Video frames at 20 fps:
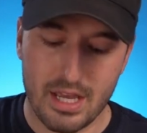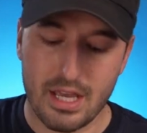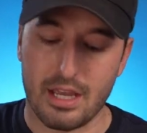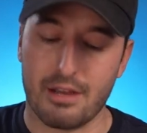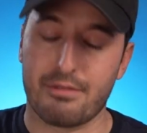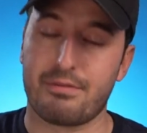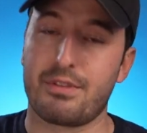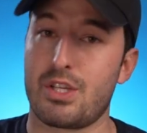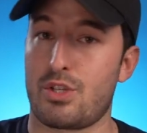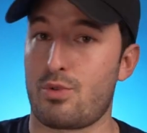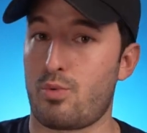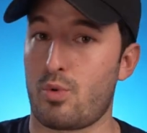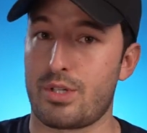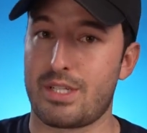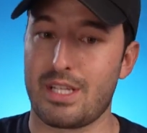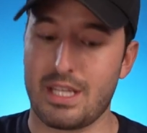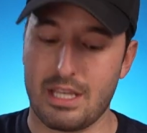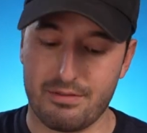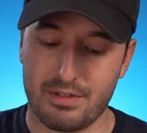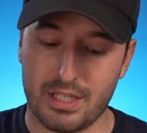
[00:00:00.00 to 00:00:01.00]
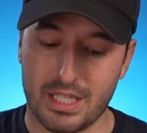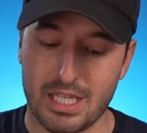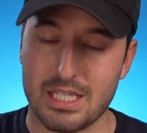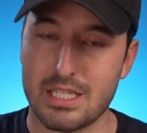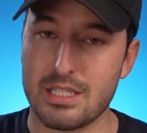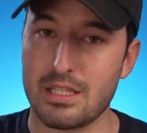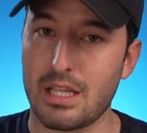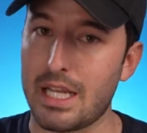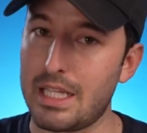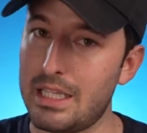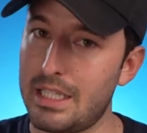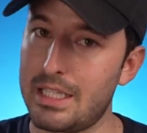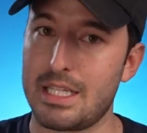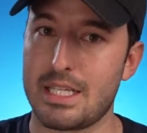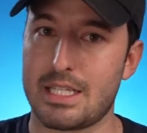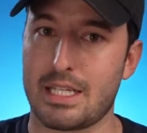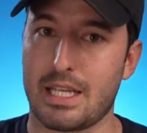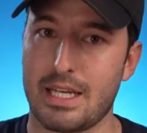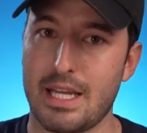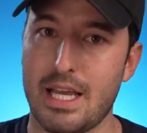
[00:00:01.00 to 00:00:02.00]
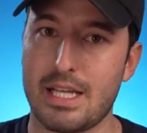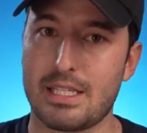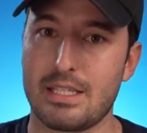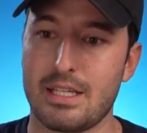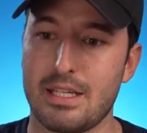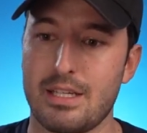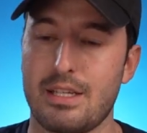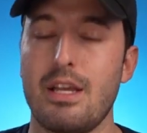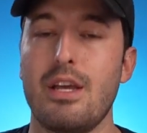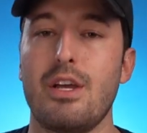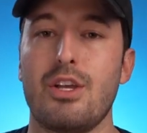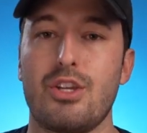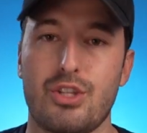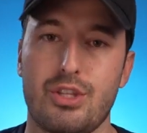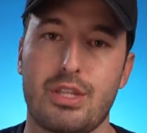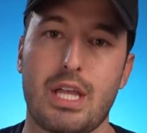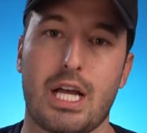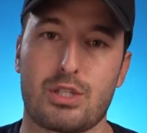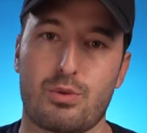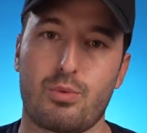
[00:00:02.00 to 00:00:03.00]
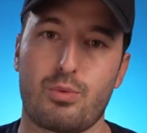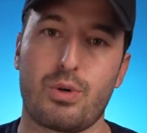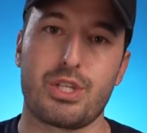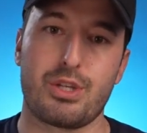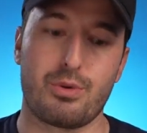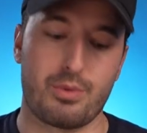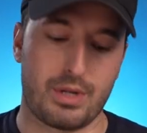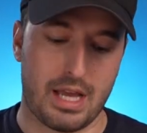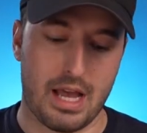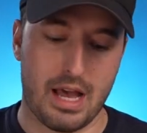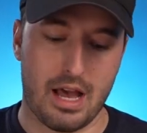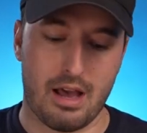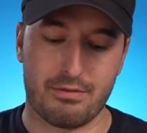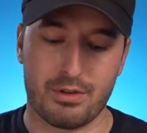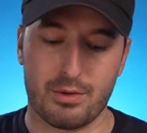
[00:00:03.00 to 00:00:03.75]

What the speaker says: If this were to even get slightly disconnected, that's what you would have.